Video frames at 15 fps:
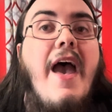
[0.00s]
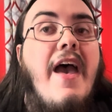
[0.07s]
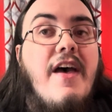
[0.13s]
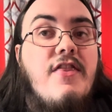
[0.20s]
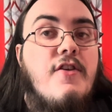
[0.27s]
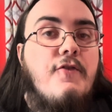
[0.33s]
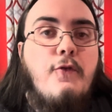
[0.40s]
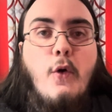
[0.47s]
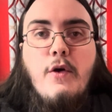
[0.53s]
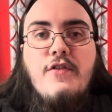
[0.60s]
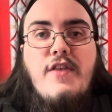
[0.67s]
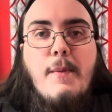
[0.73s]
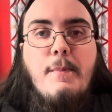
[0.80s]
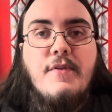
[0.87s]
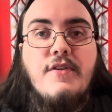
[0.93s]
In the
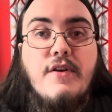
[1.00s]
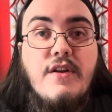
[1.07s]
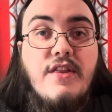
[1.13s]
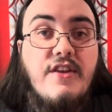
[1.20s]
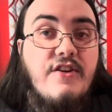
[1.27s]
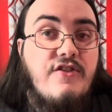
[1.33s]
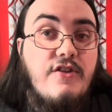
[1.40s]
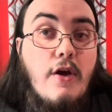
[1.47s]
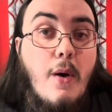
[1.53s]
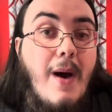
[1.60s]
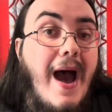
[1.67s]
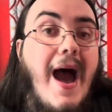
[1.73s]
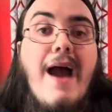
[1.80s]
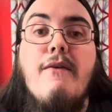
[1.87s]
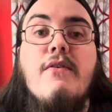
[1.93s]
4th episode of this show,
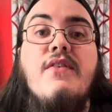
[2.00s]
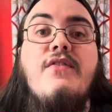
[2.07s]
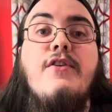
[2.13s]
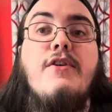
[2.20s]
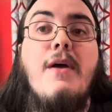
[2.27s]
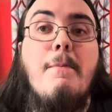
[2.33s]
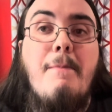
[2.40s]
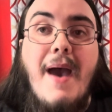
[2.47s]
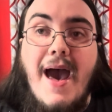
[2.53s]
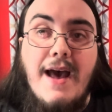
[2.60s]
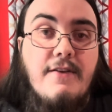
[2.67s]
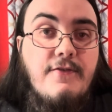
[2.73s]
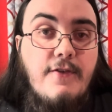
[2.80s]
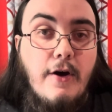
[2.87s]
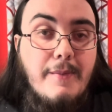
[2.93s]
I reviewed a
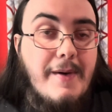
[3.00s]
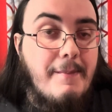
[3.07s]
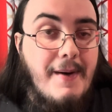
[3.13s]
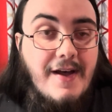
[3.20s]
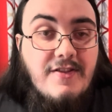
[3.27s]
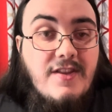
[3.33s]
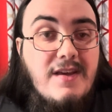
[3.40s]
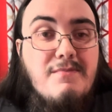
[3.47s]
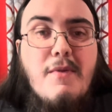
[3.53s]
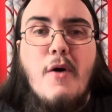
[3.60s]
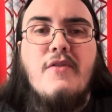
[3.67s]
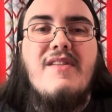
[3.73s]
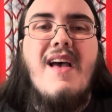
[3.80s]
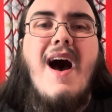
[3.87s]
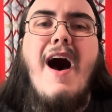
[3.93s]
bad film about the
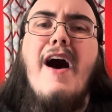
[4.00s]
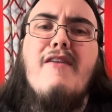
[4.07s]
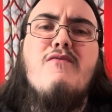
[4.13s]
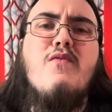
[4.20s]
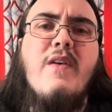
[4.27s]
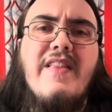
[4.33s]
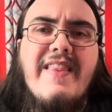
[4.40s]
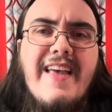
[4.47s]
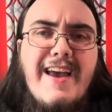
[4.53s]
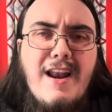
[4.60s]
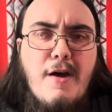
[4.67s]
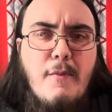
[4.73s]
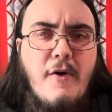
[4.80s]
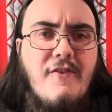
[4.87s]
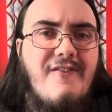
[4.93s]
most
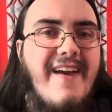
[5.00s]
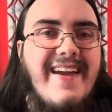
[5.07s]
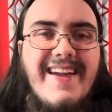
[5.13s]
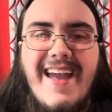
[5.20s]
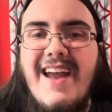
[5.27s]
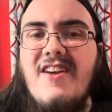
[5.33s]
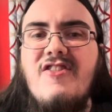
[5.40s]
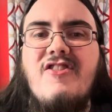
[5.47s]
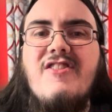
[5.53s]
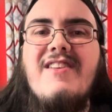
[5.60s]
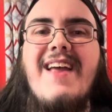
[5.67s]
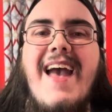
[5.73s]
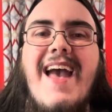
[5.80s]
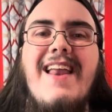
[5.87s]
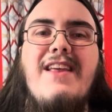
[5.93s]
unrelatable vacation
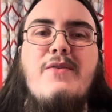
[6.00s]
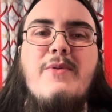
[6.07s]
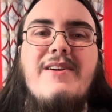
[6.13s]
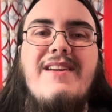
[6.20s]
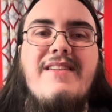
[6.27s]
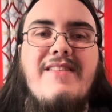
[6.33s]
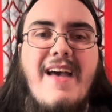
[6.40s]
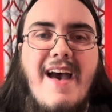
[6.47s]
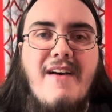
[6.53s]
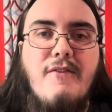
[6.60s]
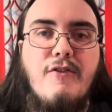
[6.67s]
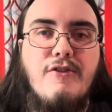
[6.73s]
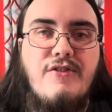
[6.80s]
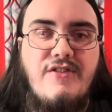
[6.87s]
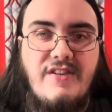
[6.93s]
anyone has
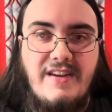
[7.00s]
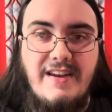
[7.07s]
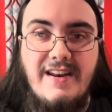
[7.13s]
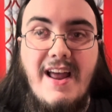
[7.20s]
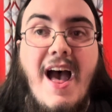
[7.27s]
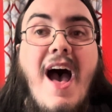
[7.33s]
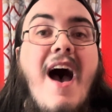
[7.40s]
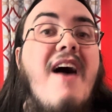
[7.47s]
ever seen.